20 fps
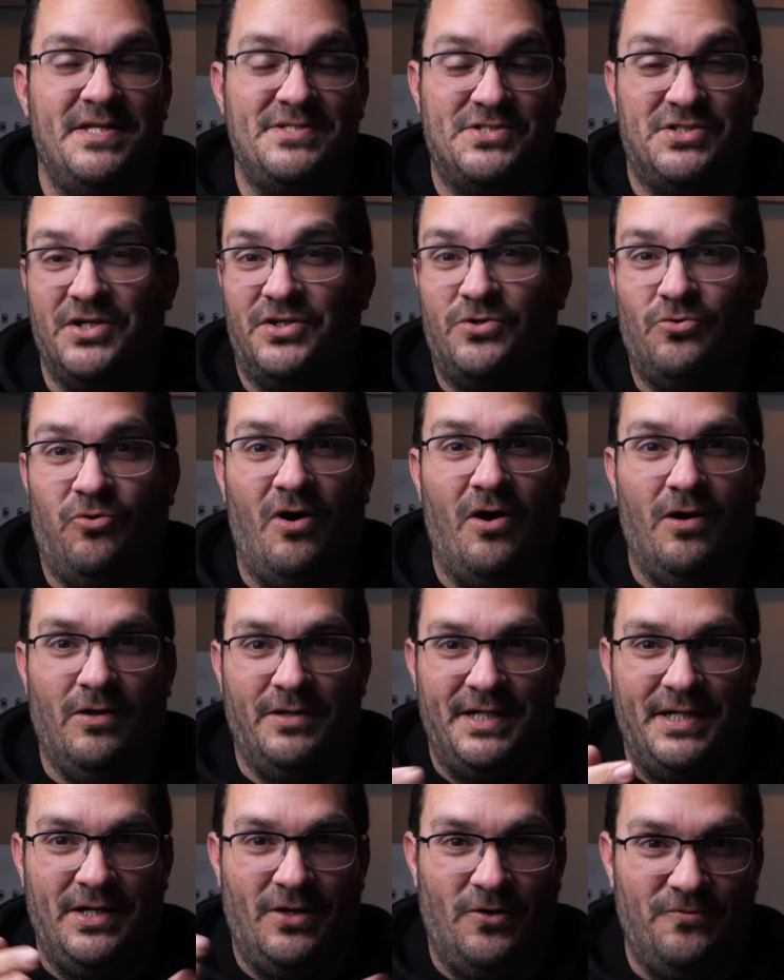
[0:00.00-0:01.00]
it's good
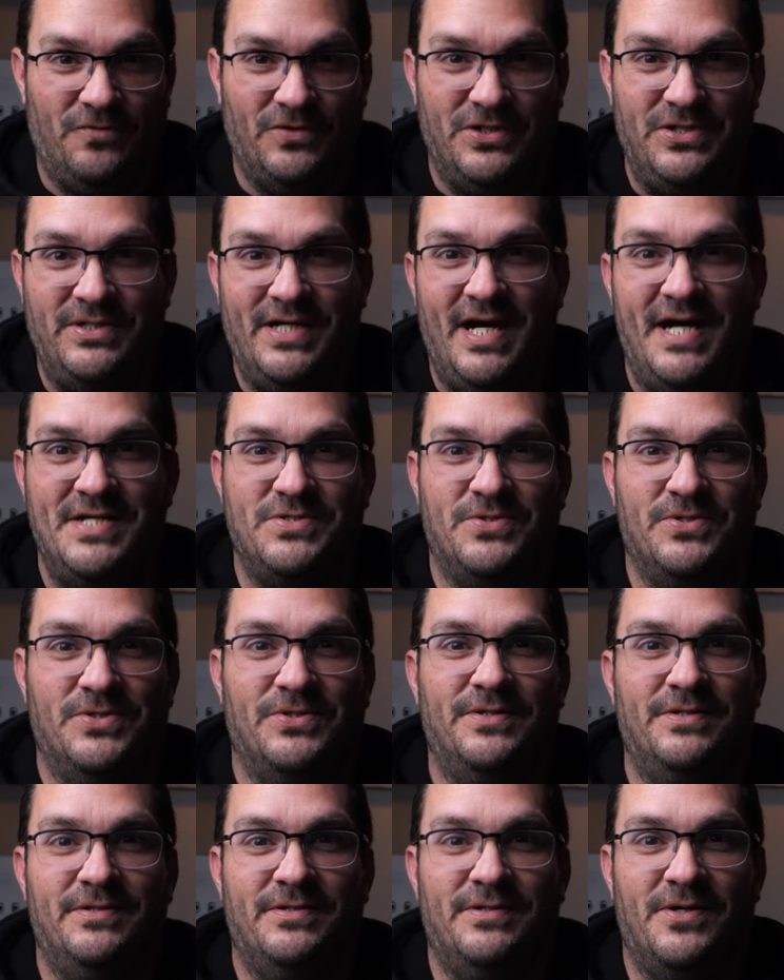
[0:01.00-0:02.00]
quality. Hopefully you guys
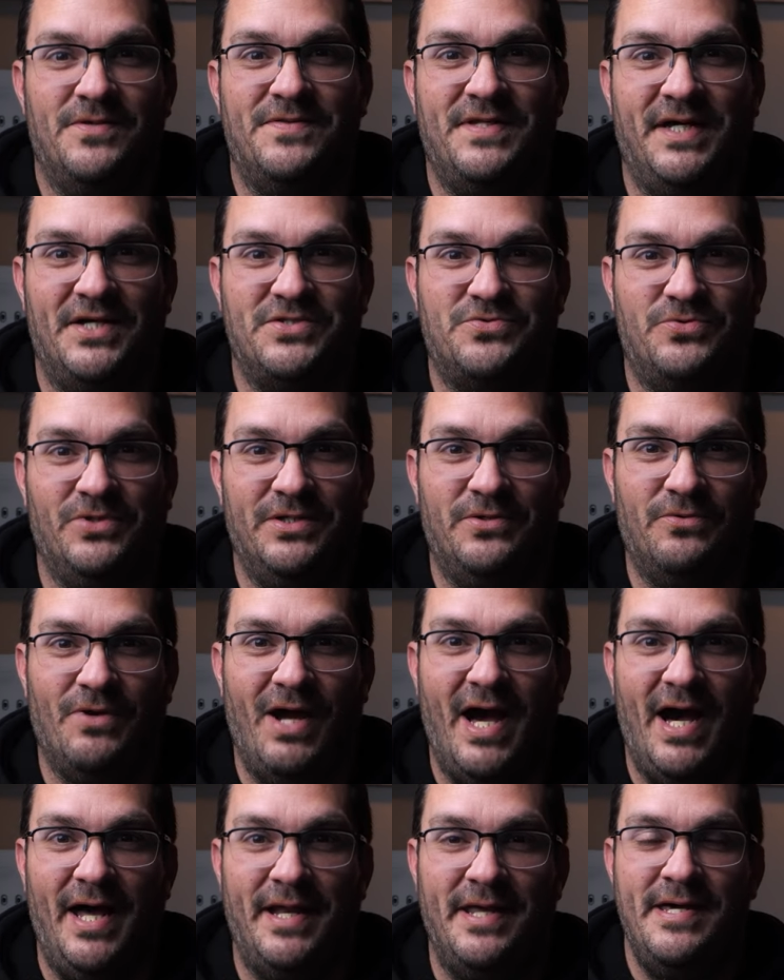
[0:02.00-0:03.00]
will think it's really
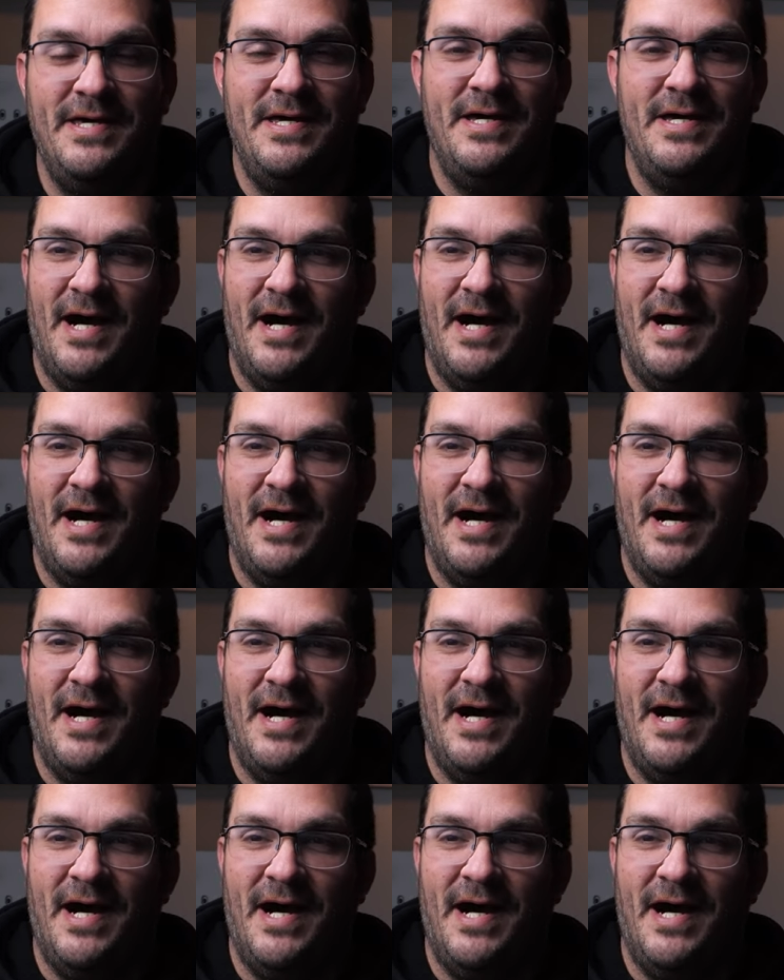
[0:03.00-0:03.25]
rad.